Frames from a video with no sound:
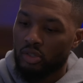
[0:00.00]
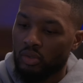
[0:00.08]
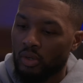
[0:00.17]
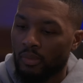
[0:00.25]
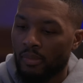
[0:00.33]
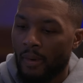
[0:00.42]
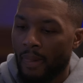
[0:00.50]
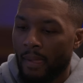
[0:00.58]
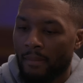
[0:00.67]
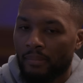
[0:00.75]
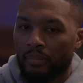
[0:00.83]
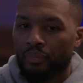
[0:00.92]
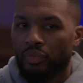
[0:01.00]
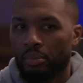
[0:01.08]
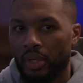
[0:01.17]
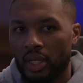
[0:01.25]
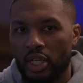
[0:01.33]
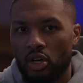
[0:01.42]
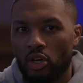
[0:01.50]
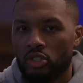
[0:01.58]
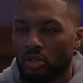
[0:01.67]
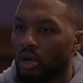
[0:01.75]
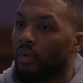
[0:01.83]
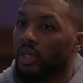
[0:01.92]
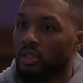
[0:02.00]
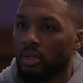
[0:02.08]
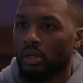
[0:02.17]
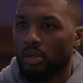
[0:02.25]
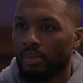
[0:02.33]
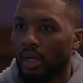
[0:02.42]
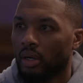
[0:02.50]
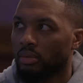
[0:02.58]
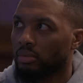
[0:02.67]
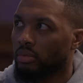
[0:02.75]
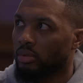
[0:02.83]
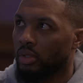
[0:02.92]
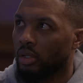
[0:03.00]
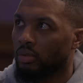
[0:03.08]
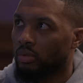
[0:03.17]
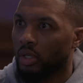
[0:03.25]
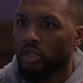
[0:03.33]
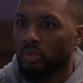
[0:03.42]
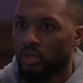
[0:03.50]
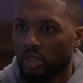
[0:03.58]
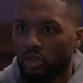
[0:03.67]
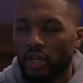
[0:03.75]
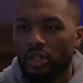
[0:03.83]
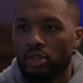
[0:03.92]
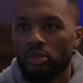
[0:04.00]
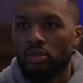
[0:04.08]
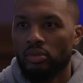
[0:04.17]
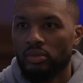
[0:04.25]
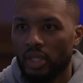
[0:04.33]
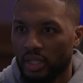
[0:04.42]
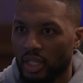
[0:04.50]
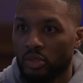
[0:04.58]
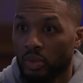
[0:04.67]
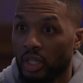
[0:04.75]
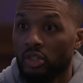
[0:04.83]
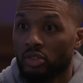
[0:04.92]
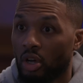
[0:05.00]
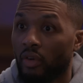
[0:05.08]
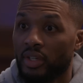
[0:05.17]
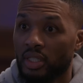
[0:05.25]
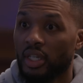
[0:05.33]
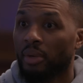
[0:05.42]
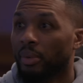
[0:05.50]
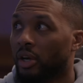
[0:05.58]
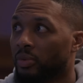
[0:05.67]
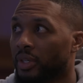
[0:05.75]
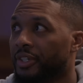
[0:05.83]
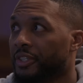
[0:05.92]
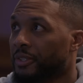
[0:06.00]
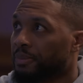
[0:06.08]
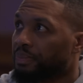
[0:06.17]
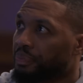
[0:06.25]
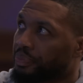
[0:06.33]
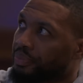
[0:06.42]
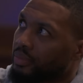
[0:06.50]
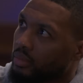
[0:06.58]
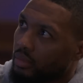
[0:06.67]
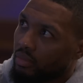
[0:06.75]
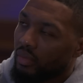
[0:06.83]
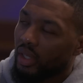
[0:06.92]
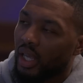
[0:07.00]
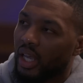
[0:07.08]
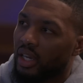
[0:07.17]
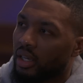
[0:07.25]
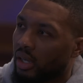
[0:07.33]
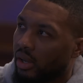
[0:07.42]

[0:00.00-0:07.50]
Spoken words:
to him, but he also always talked about, you know, Russ was a great dude. Like, that's what he used to always say about Russ. And